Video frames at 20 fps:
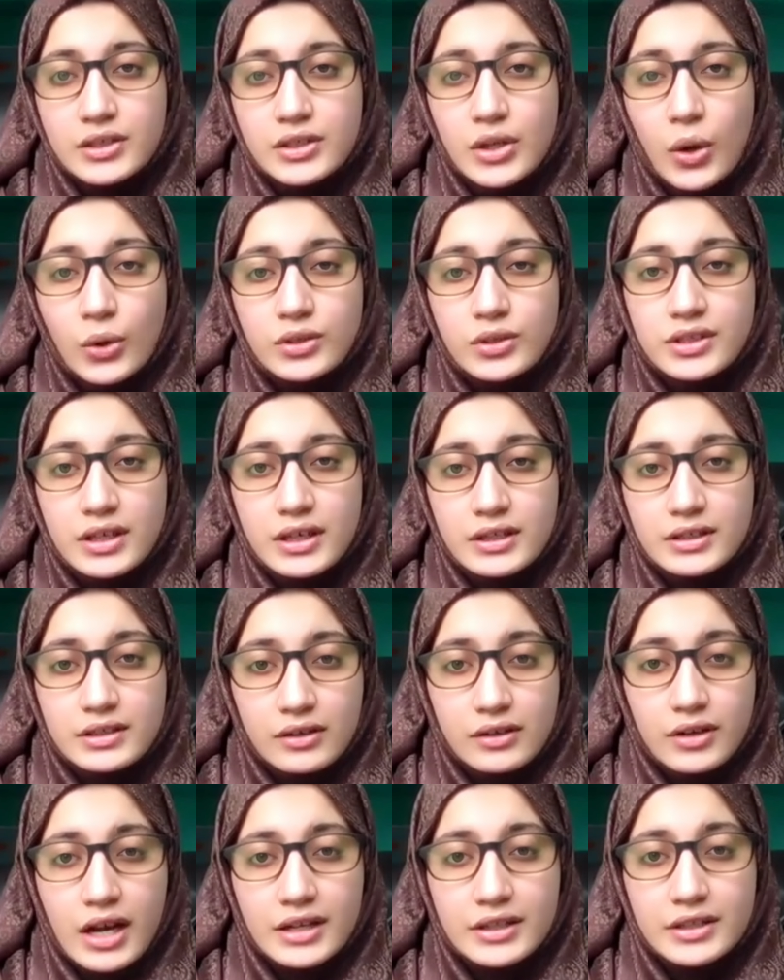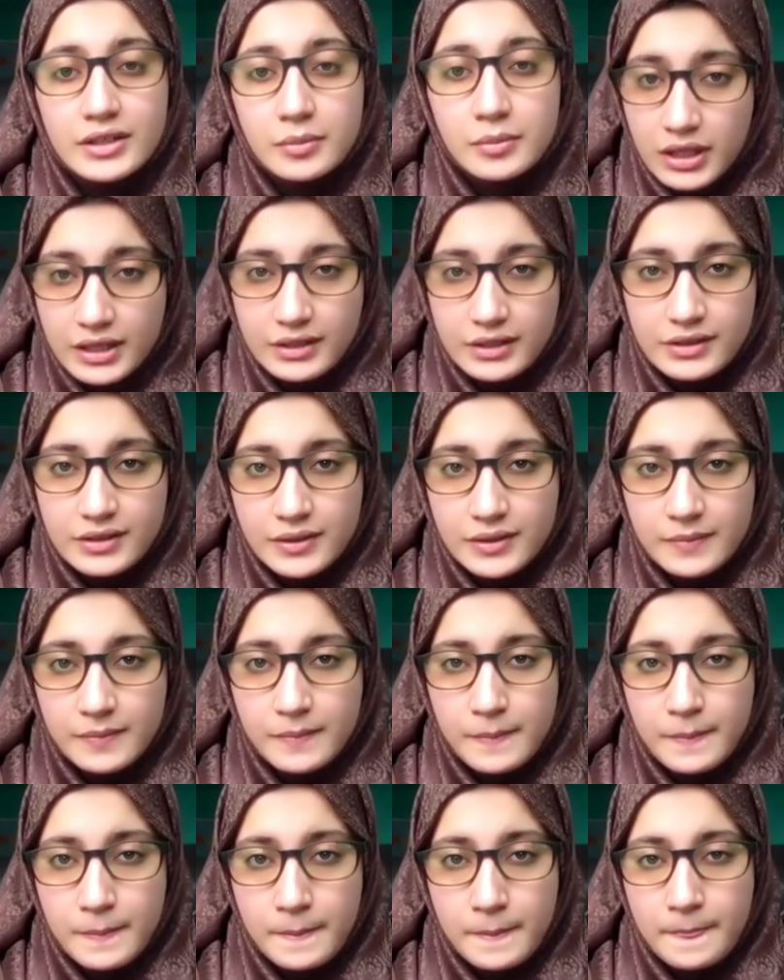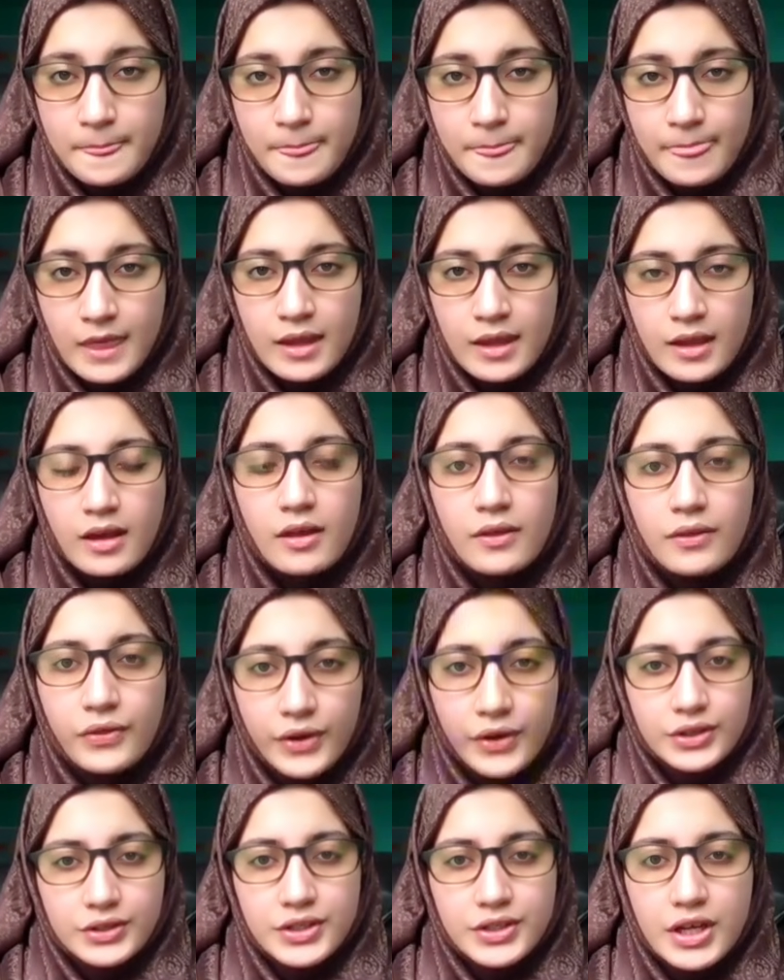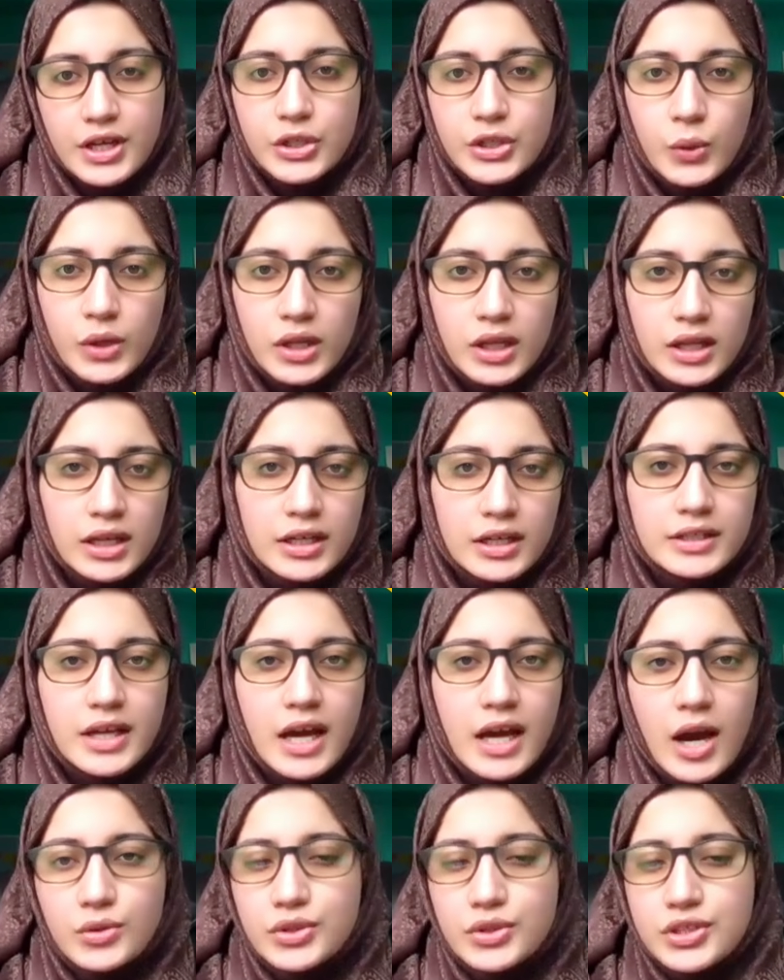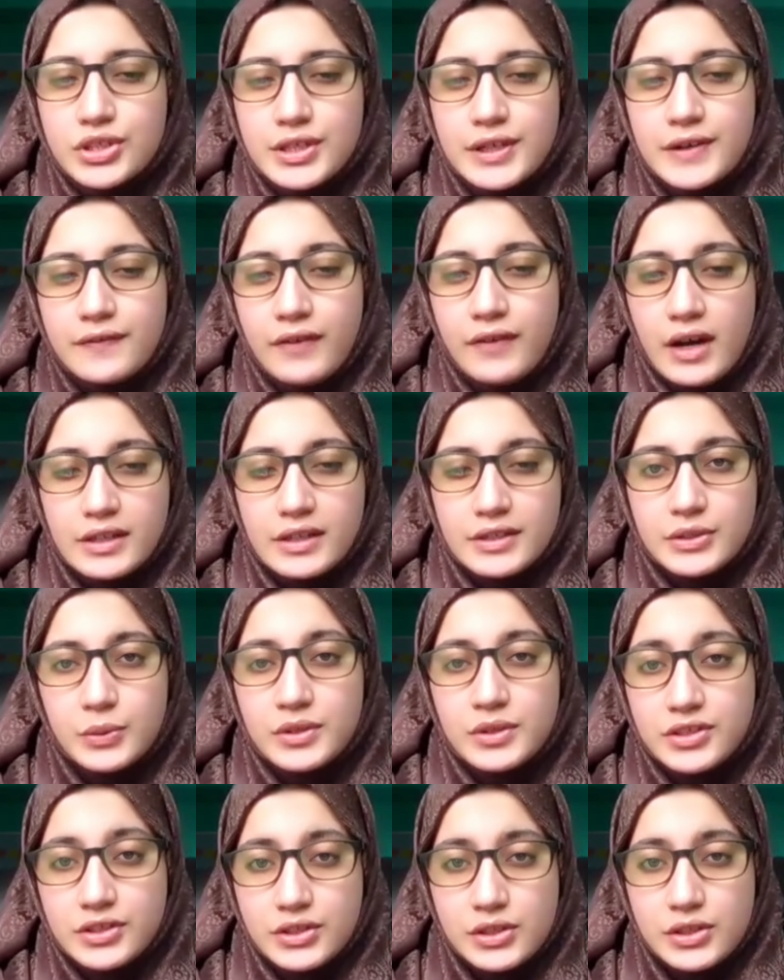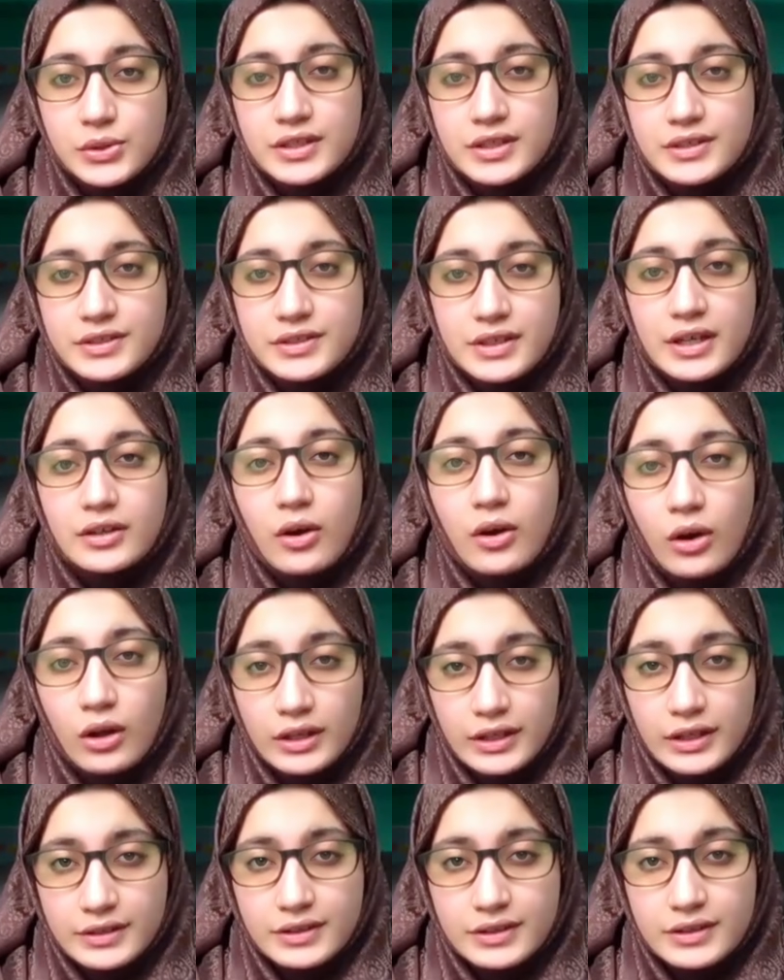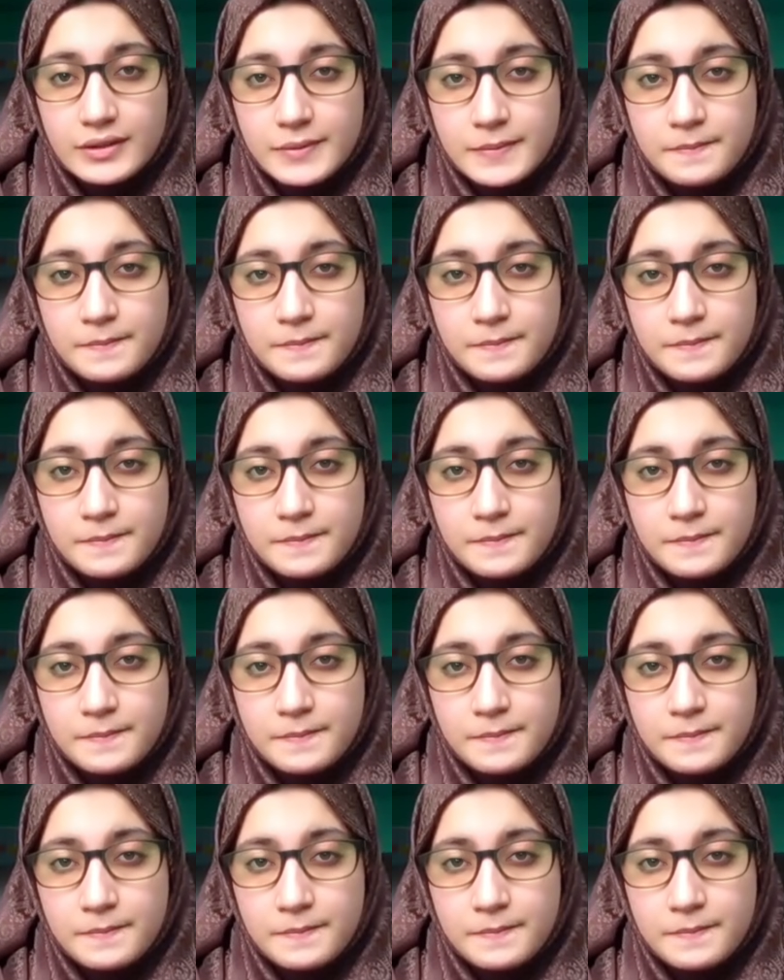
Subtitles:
and notes in the right place. Third, you will learn how to share files with students and colleagues.